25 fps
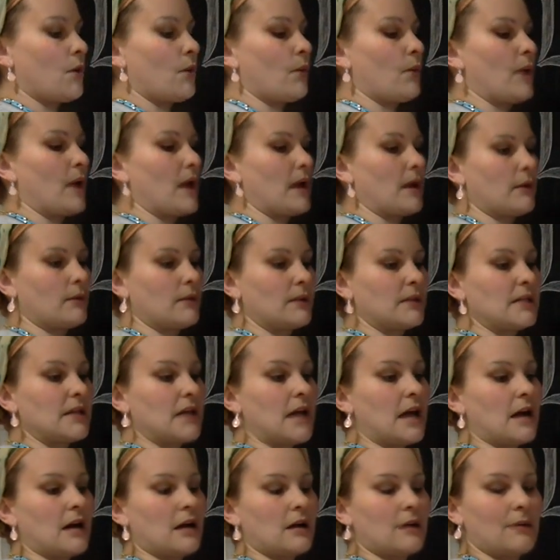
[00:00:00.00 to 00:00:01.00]
when we
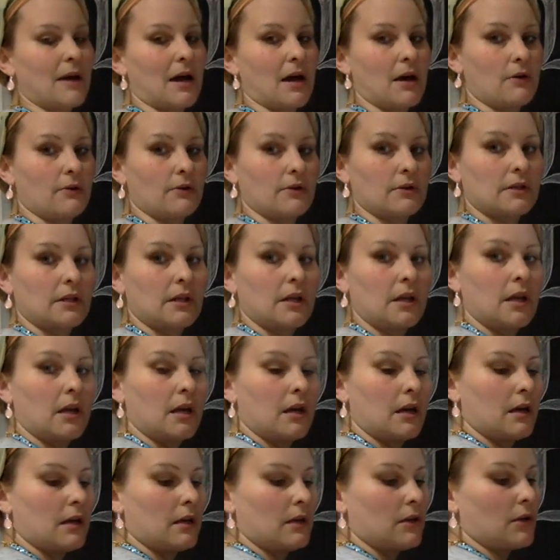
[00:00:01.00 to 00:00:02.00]
talk about
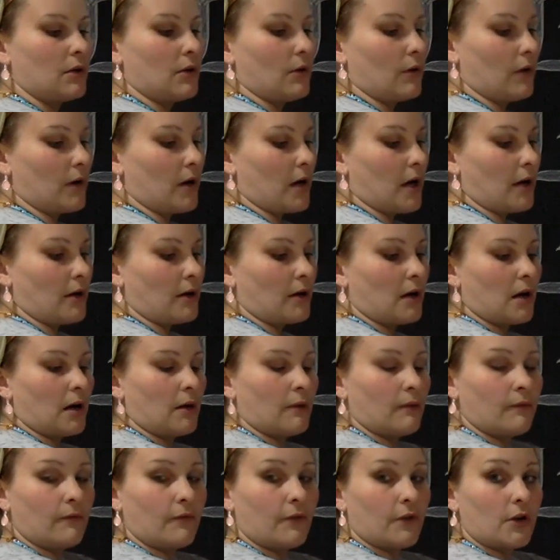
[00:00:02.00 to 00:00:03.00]
your
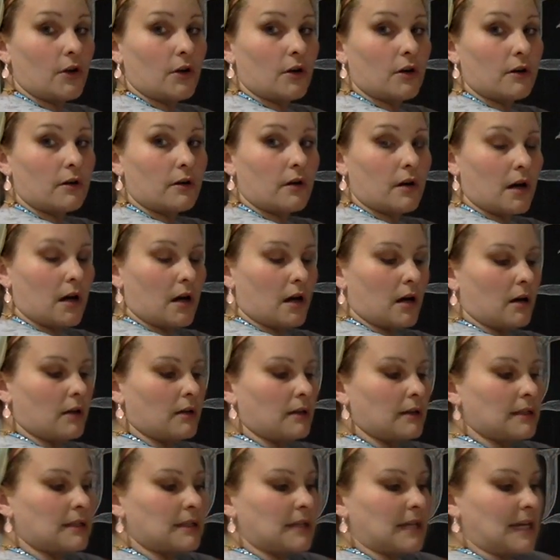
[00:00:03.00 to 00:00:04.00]
underarm for your
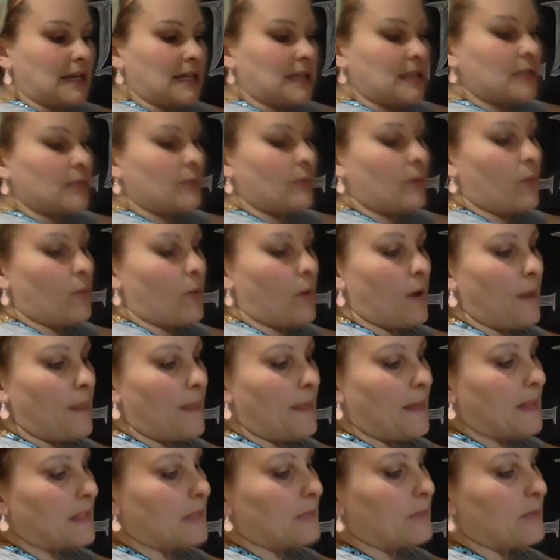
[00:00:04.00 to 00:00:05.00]
stays, we want
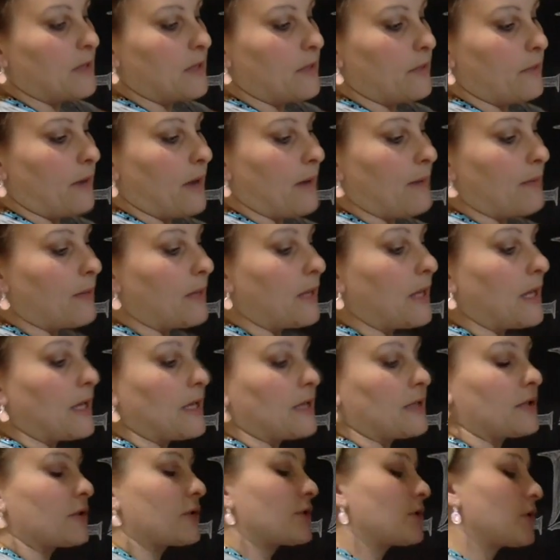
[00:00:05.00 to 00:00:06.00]
that to be in the right
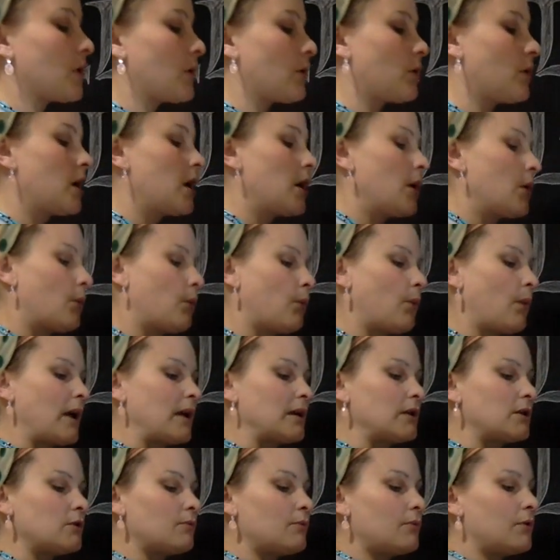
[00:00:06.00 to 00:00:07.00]
place. So
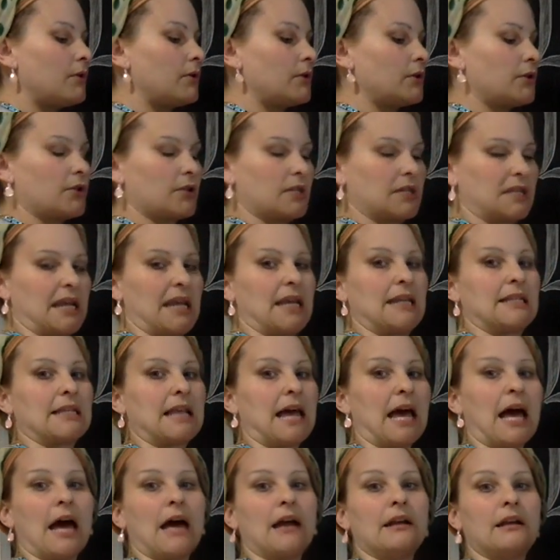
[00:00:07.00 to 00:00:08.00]
when you put your stays
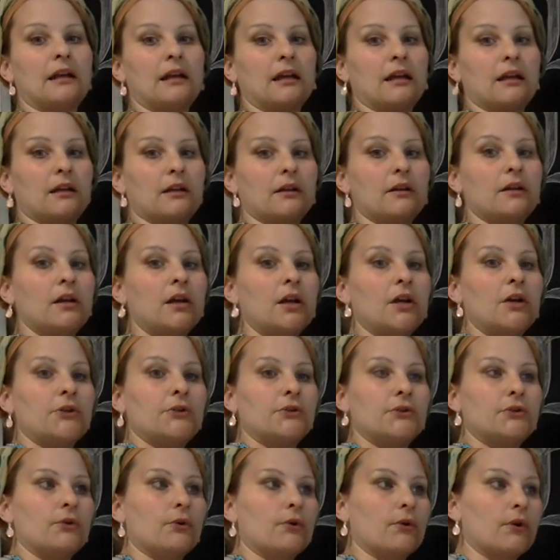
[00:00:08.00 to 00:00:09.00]
on and
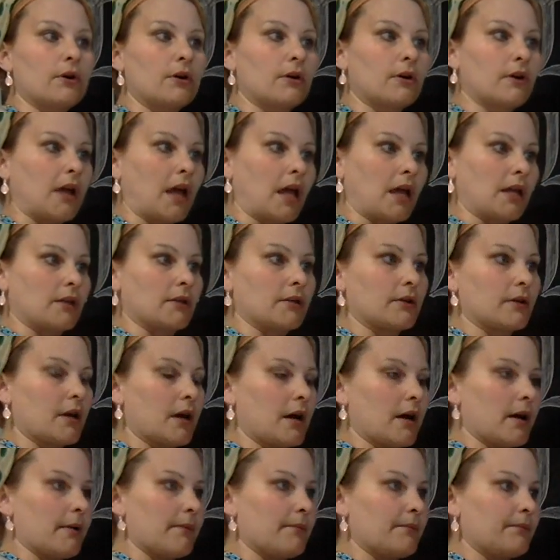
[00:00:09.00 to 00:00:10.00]
you're kind
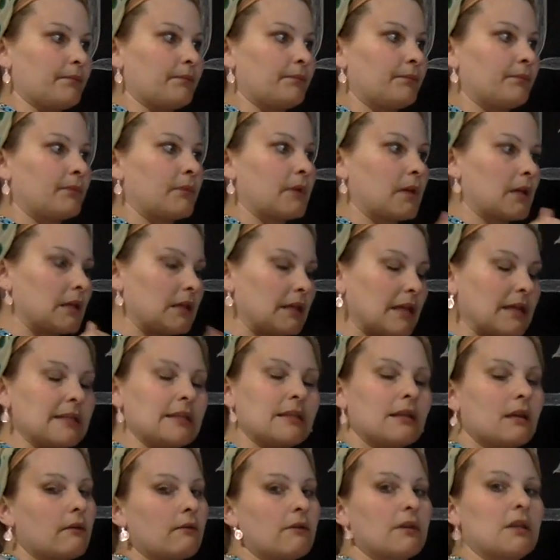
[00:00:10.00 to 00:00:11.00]
of
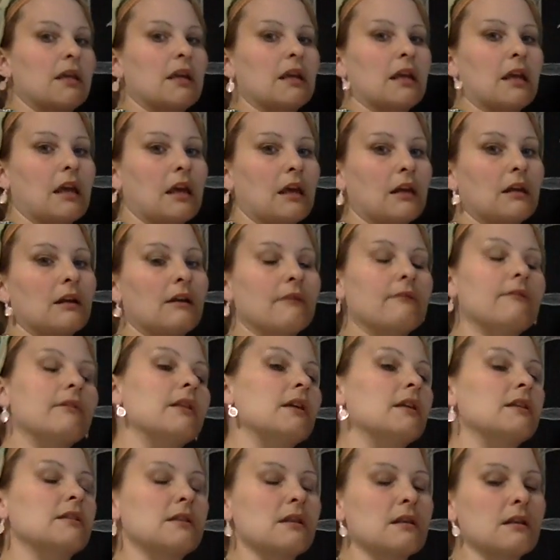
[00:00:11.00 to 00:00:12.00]
lacing everything in and
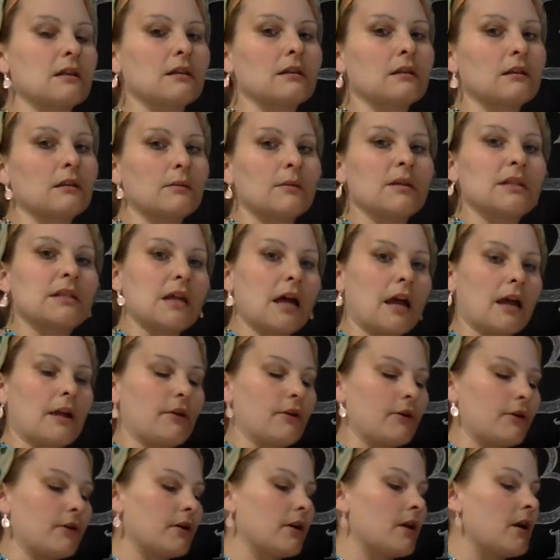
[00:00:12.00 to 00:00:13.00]
everything's getting a little bit
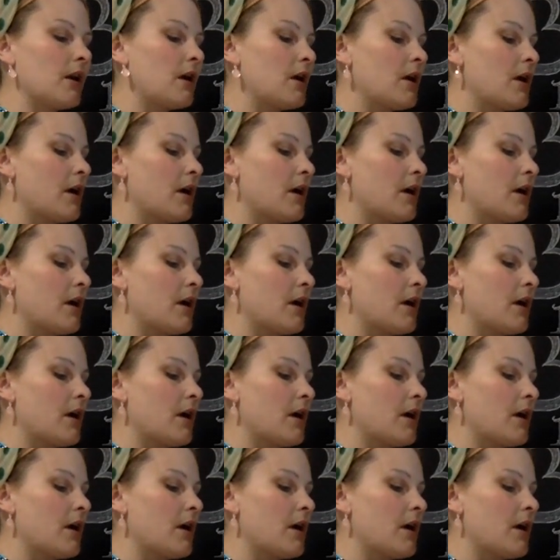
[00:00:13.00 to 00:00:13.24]
tighter,